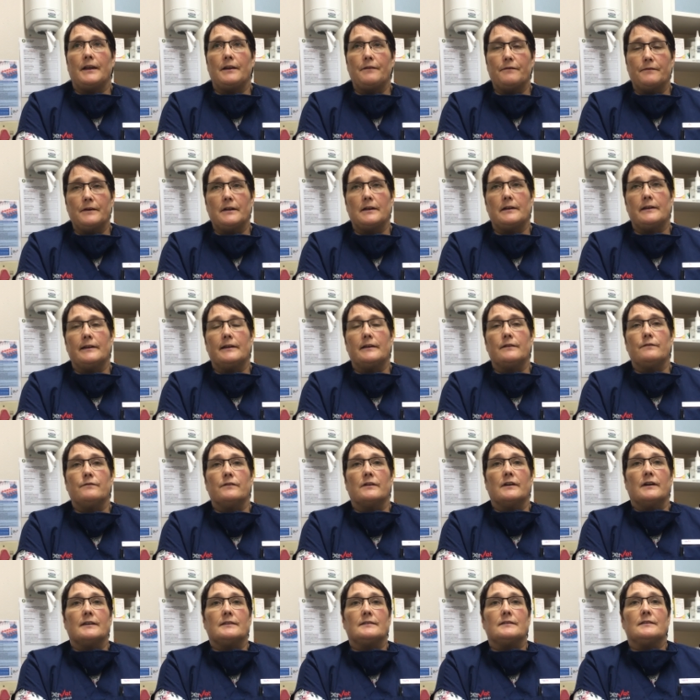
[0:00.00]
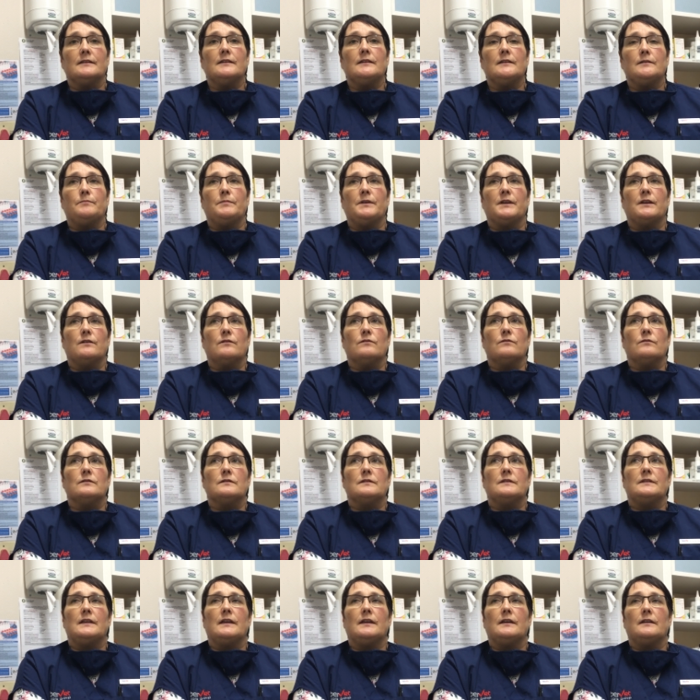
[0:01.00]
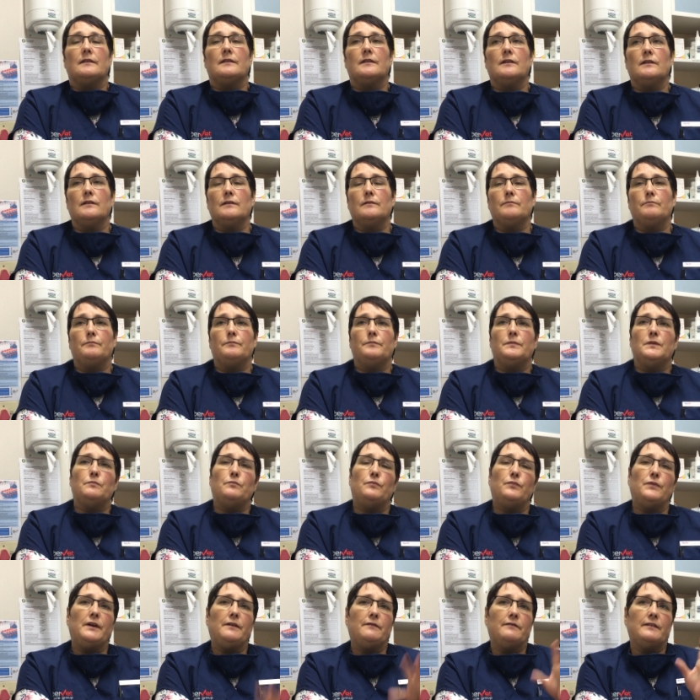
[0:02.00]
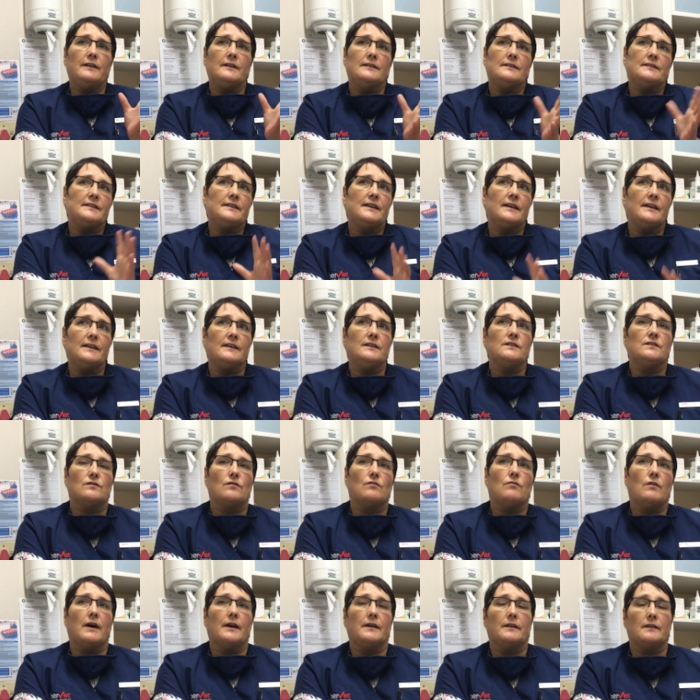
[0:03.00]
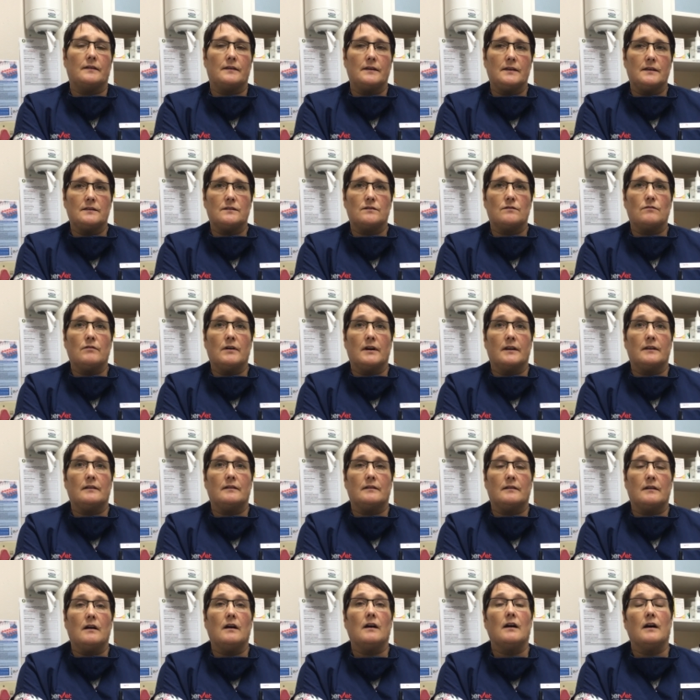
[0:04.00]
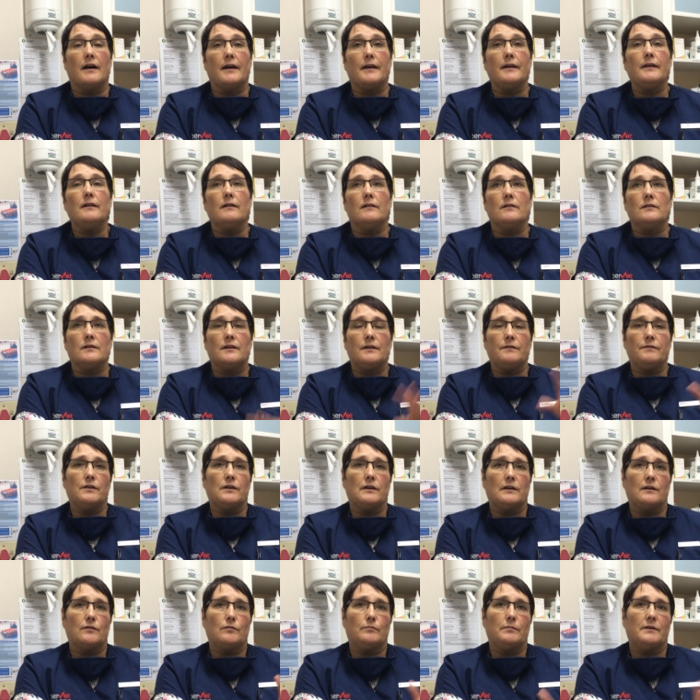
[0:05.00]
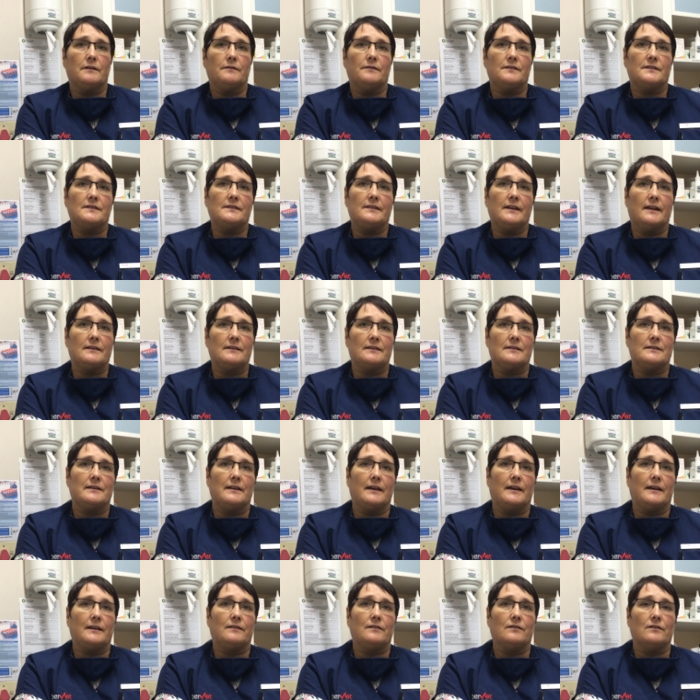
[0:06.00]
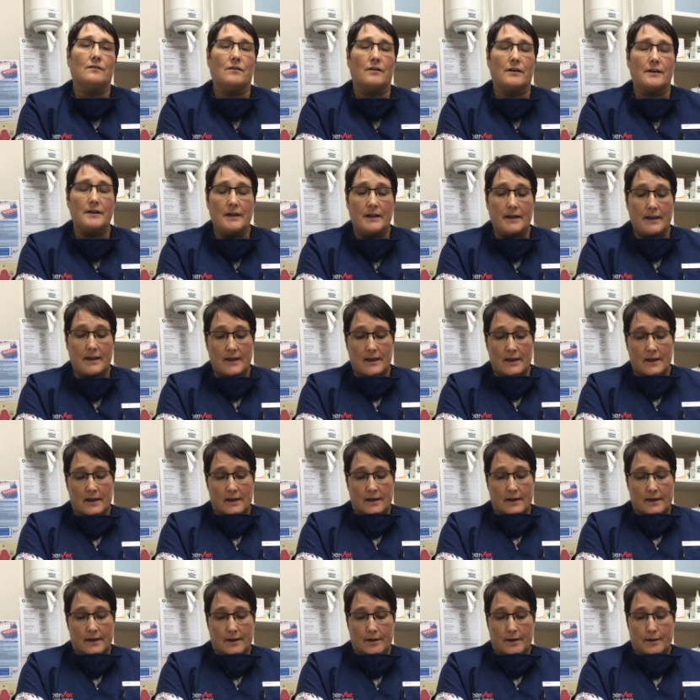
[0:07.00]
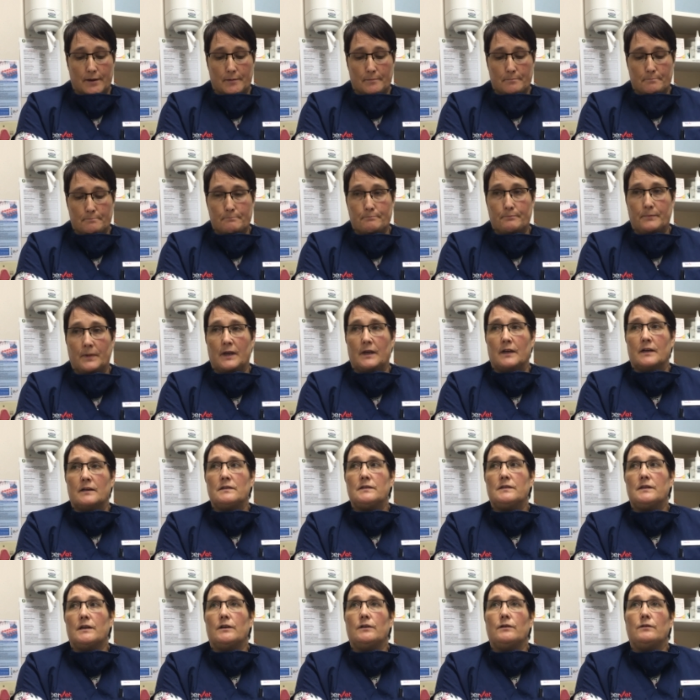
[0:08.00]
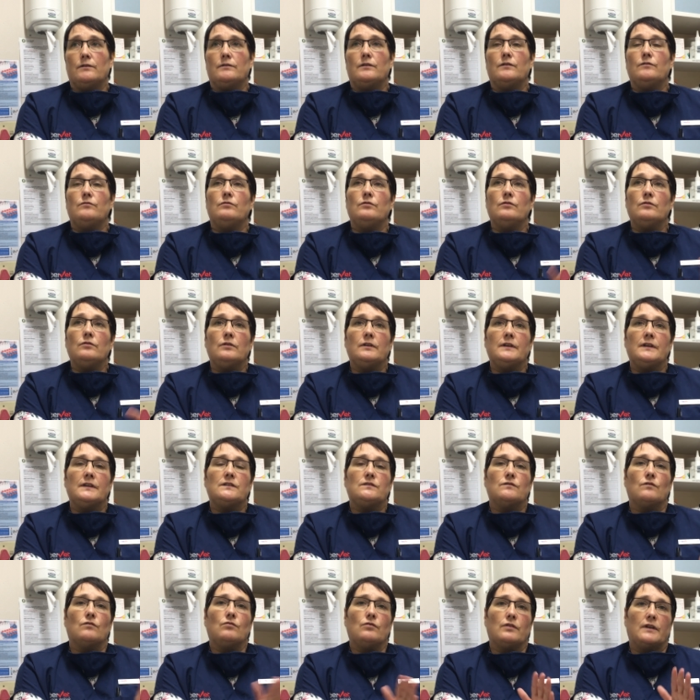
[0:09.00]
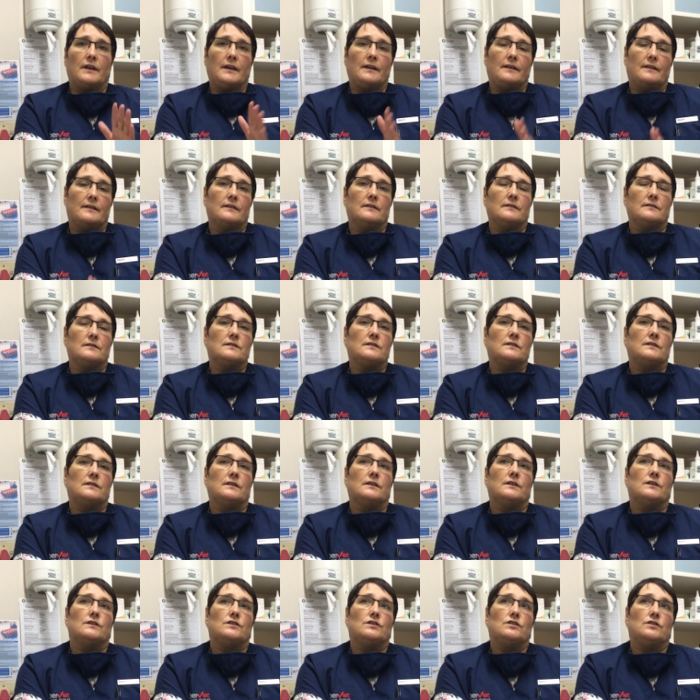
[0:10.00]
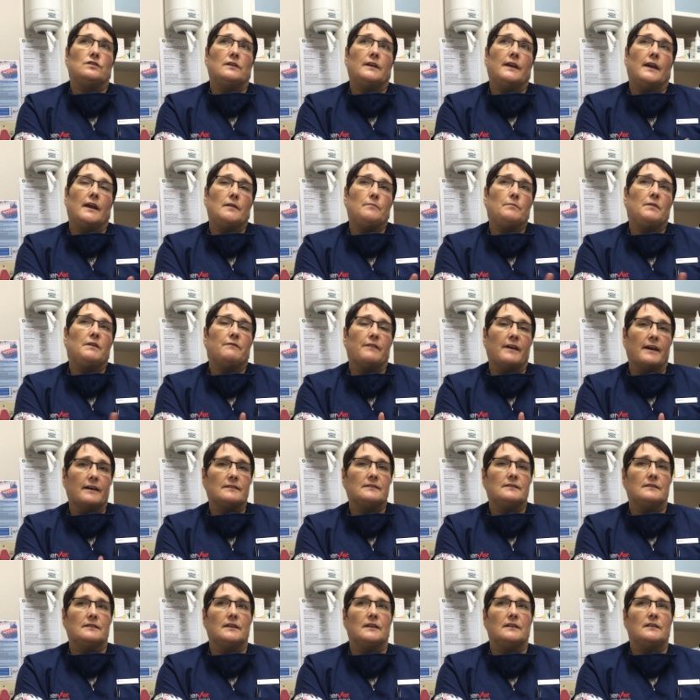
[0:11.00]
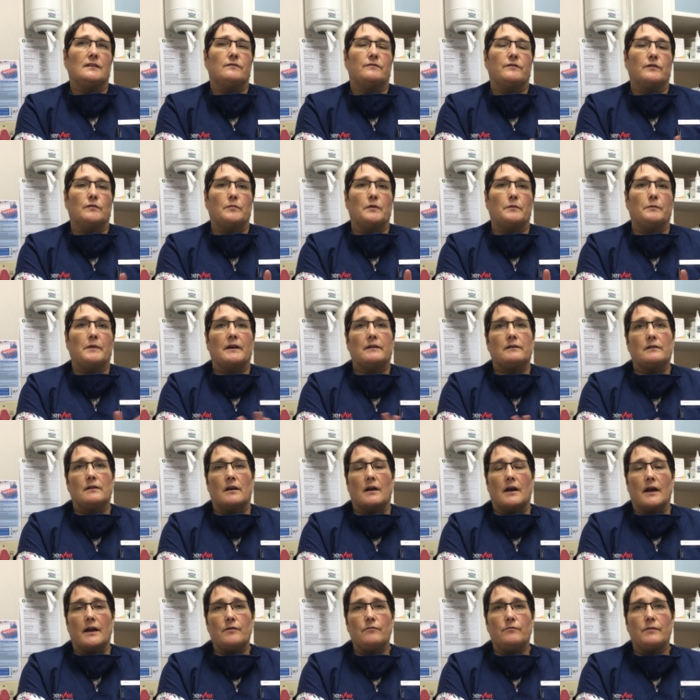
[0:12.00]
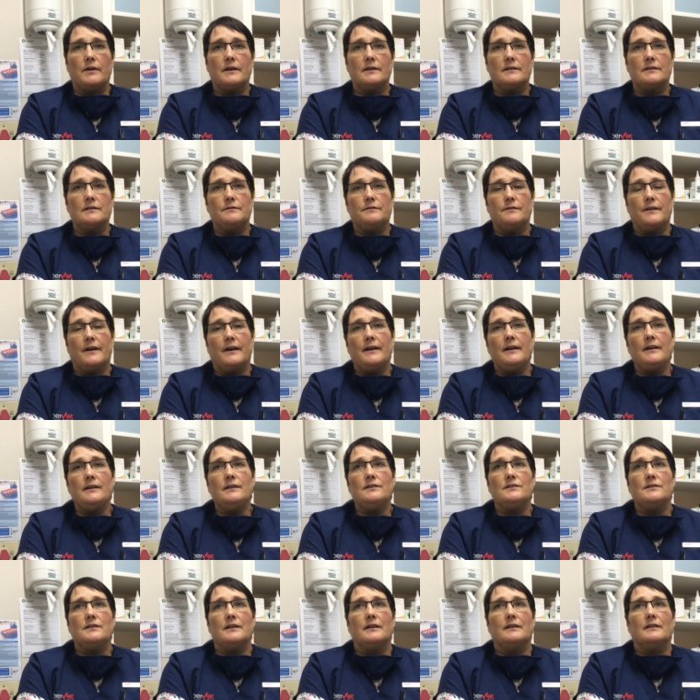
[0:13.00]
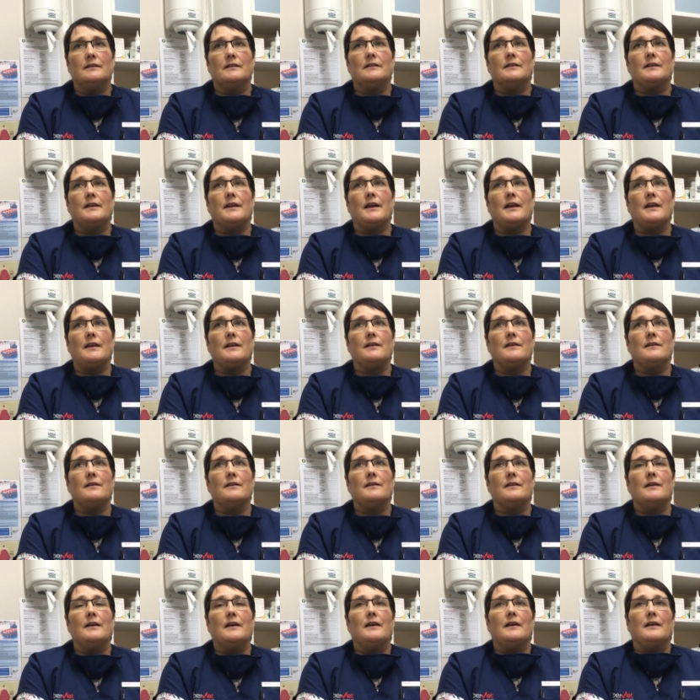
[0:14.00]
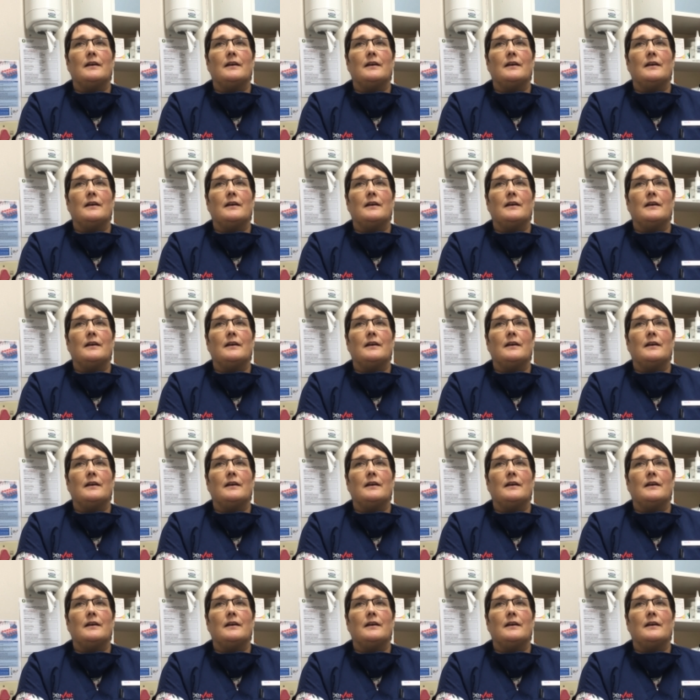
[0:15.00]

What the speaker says: I would definitely advise it, because the prevalence here is quite high. I'll give you a little bit of stats later on. So the rule is all kittens can be vaccinated from about 9 weeks of age, and then